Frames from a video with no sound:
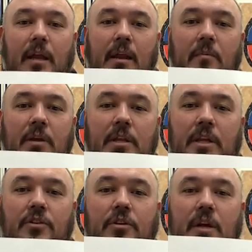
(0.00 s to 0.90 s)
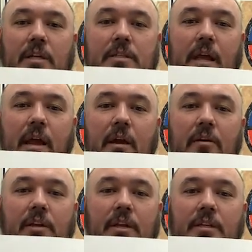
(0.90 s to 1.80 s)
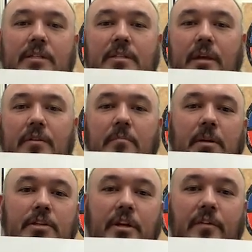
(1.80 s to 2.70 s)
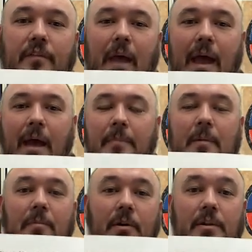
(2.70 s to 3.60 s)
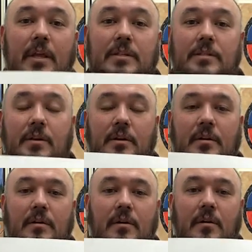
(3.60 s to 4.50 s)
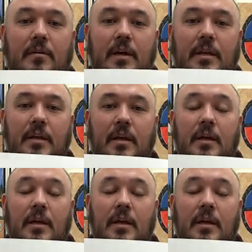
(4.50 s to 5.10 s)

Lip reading: and I want to teach you guys a heritage Southern Michif happy birthday song. All right?